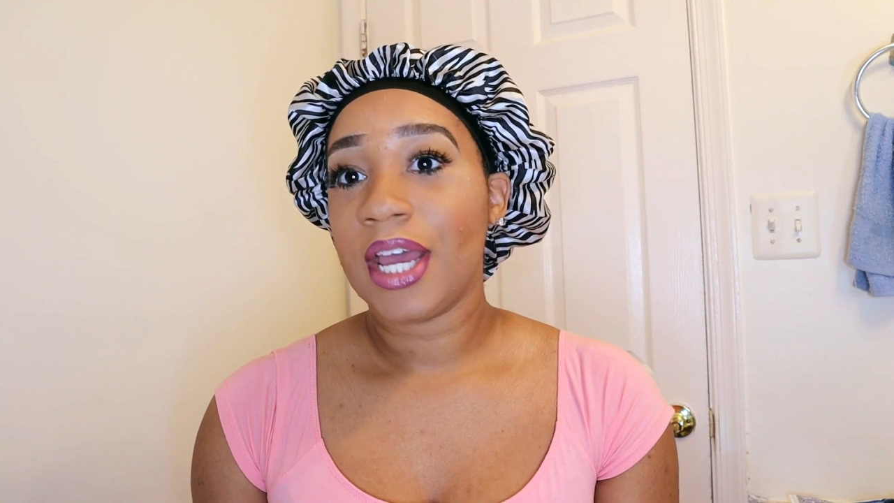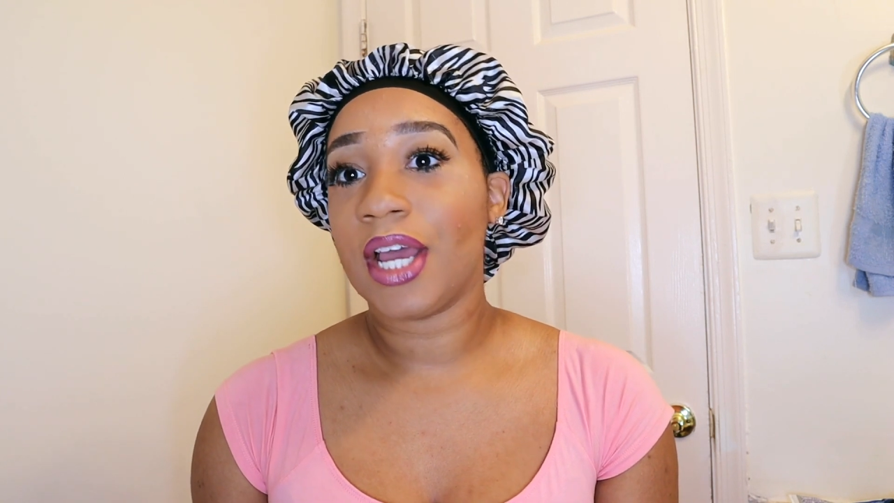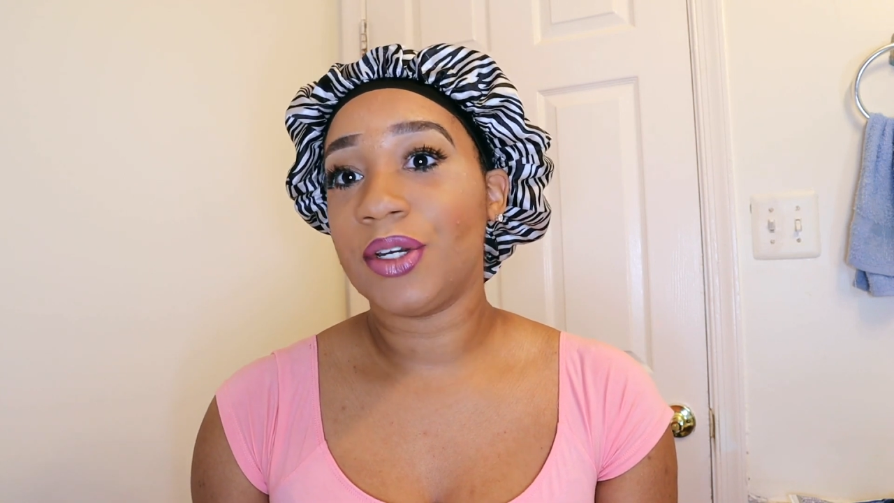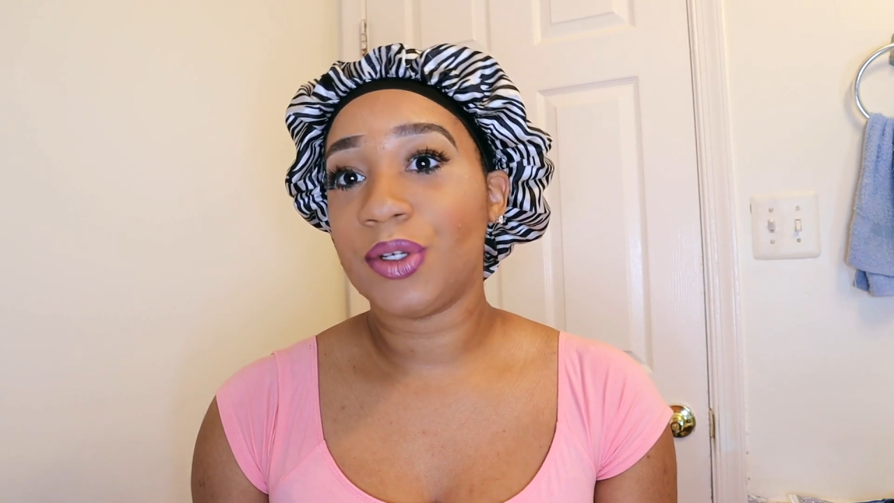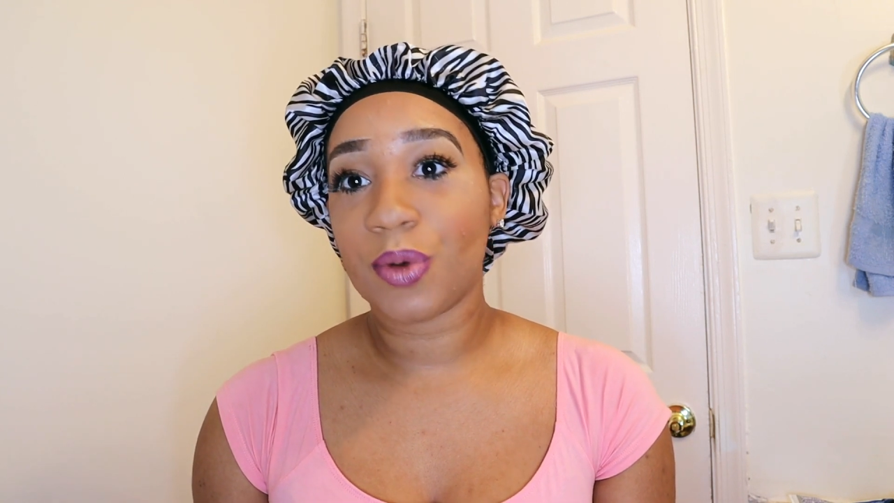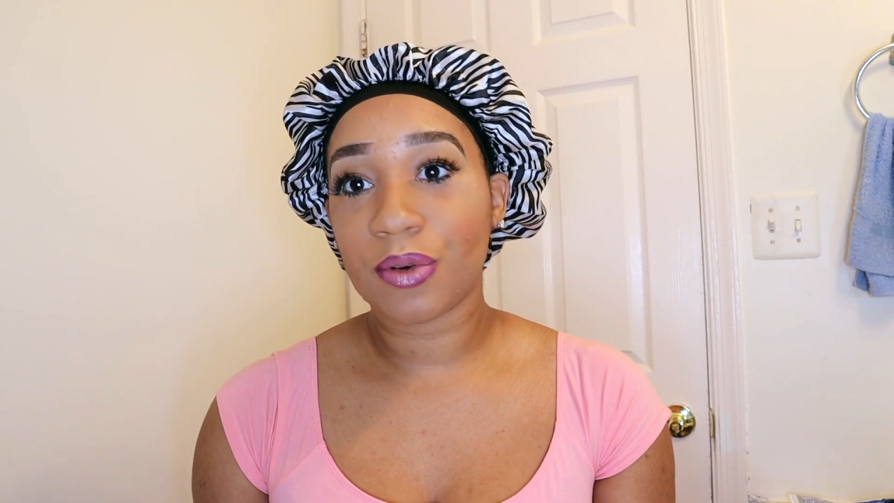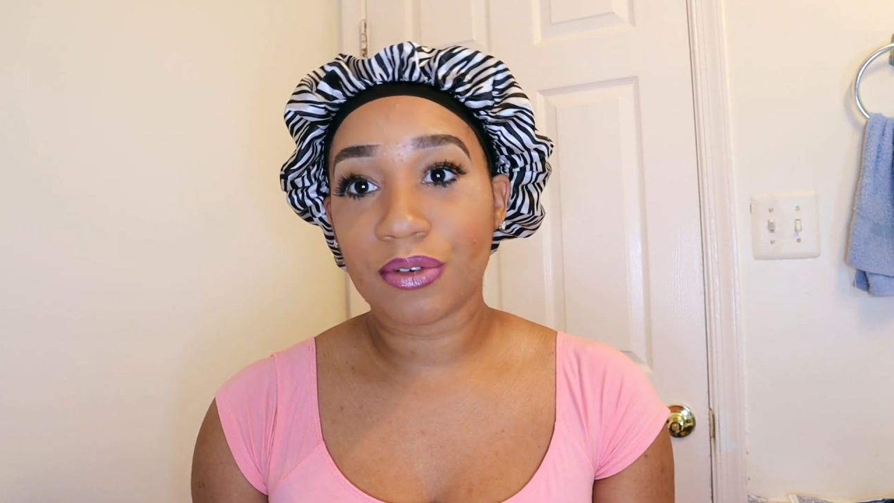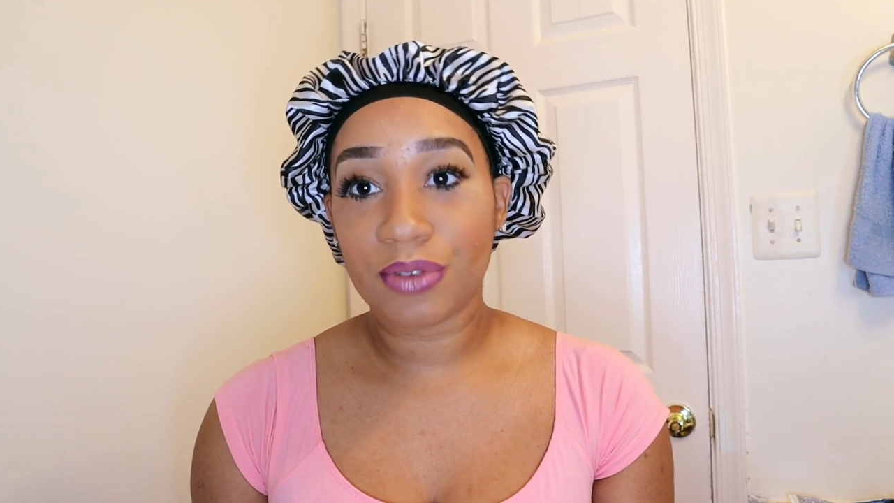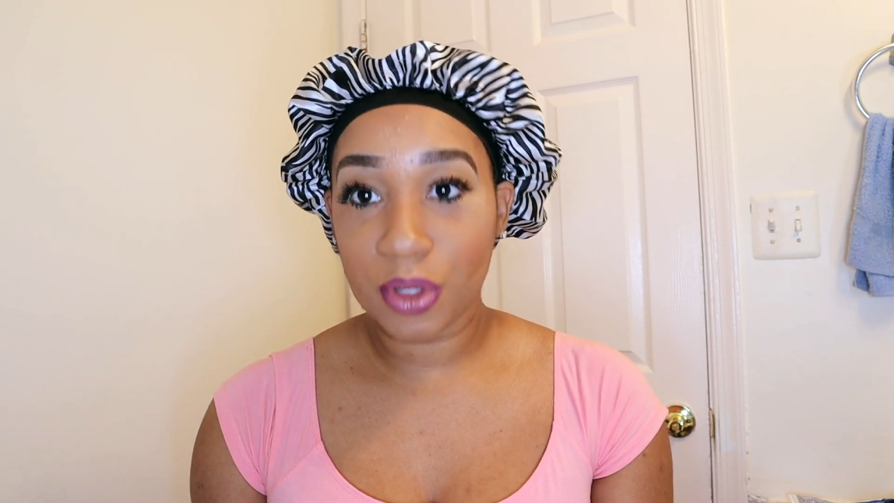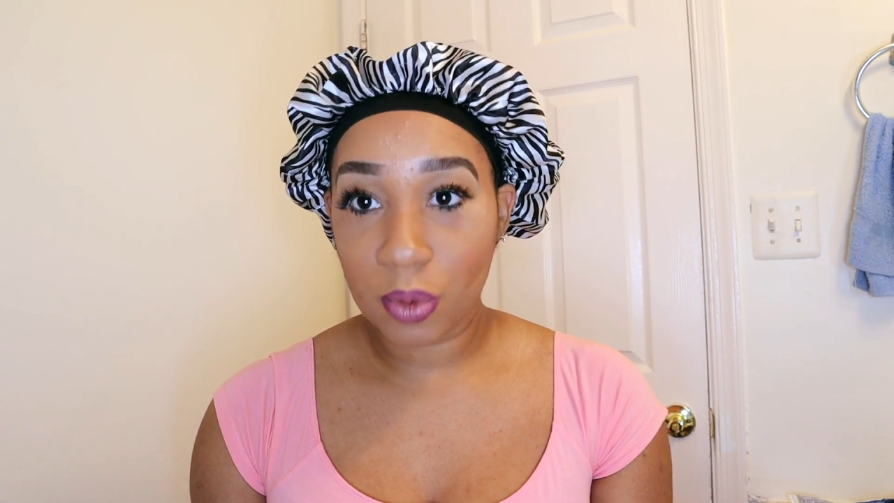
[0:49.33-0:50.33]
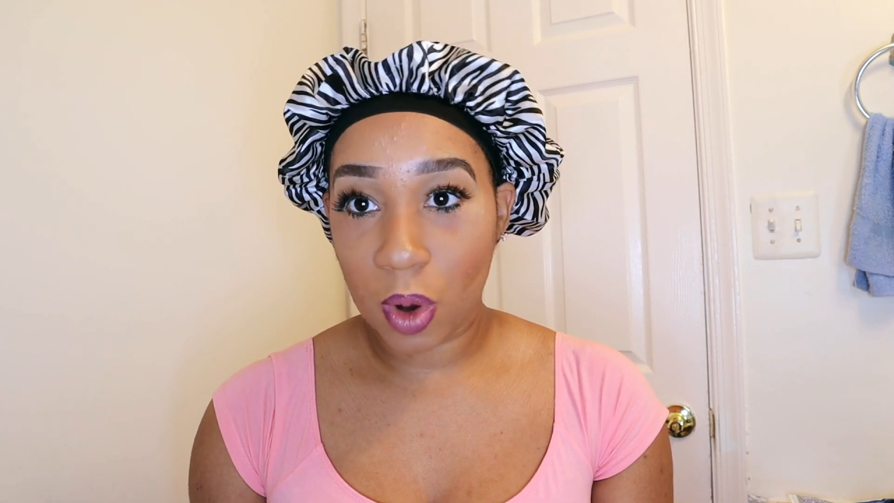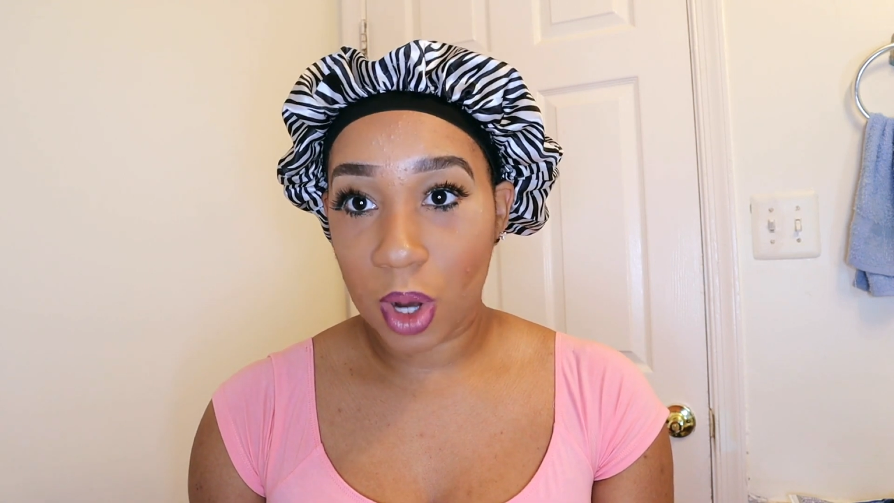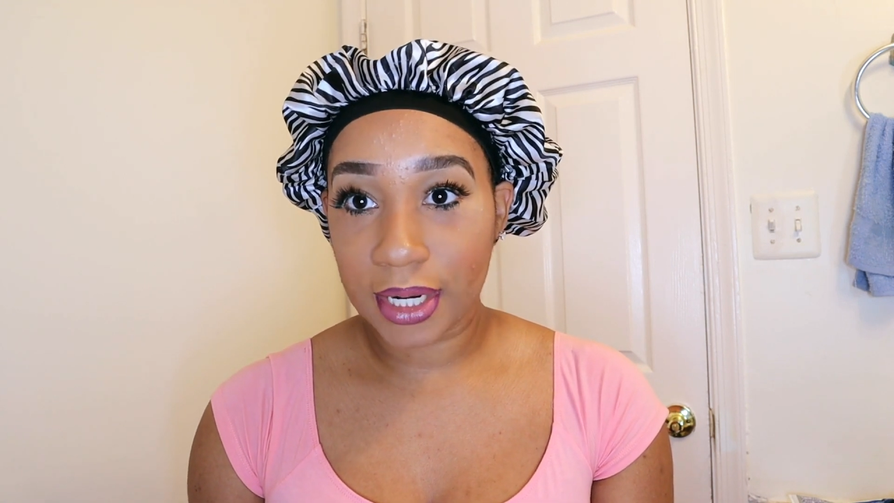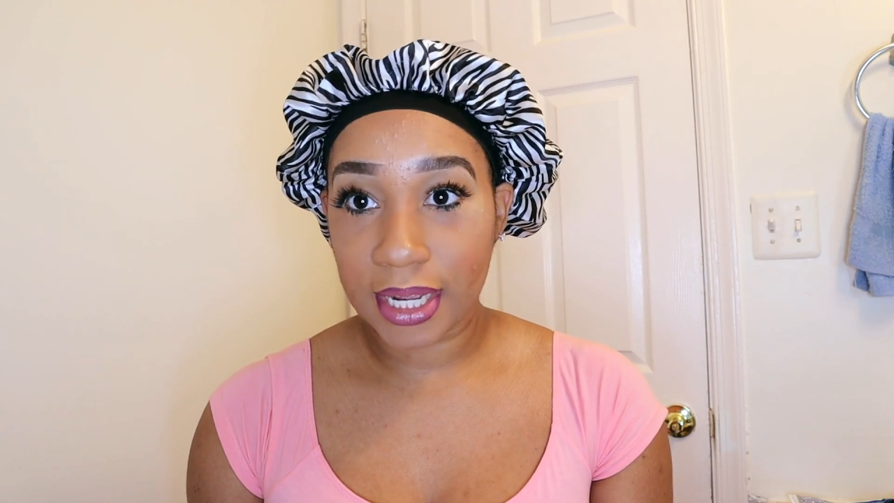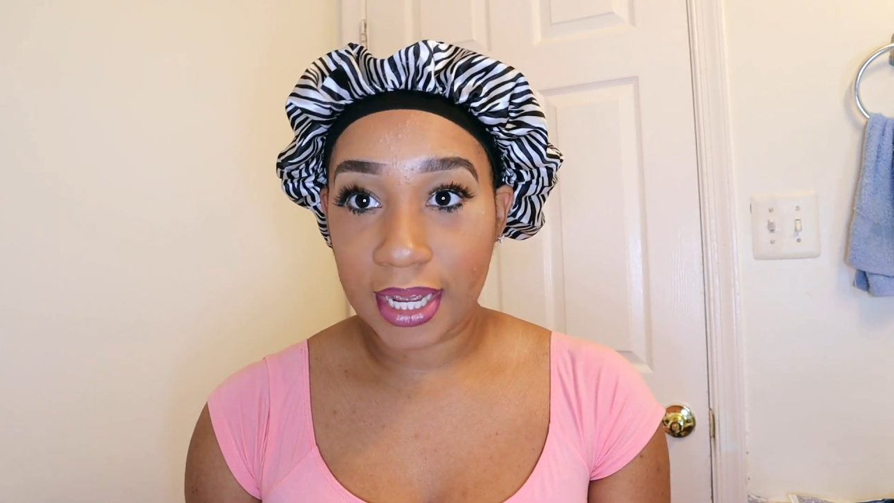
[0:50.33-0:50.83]
and do a review
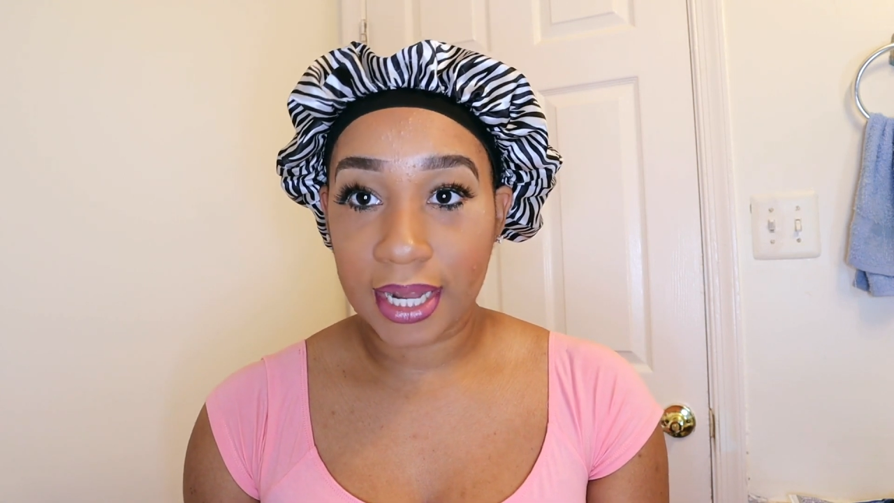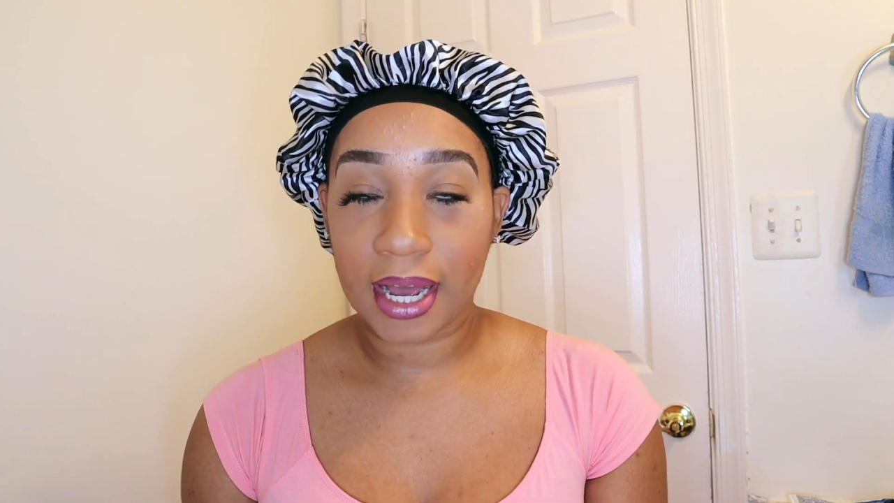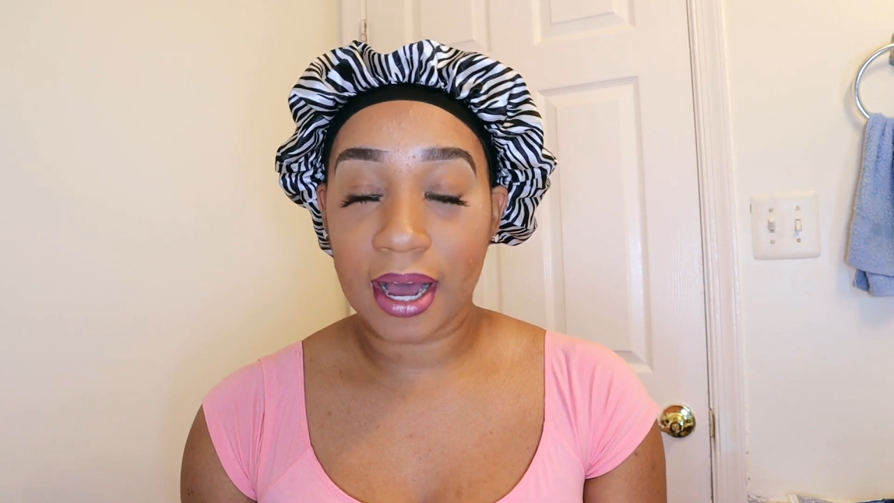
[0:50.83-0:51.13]
on it.